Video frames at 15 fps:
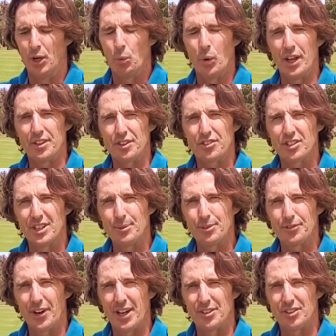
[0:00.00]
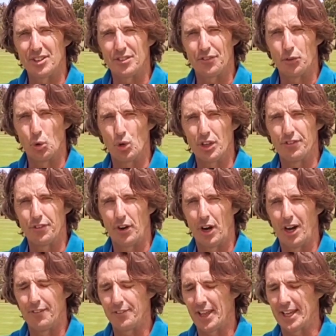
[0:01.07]
Where the seam's facing to
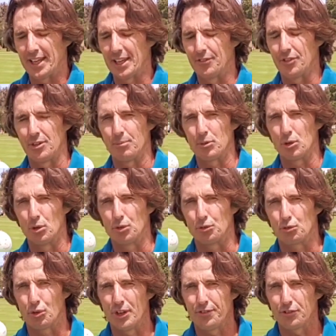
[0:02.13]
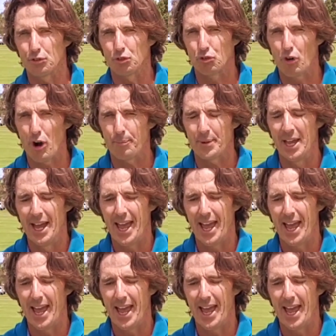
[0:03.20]
45, that gives him good drift, drop,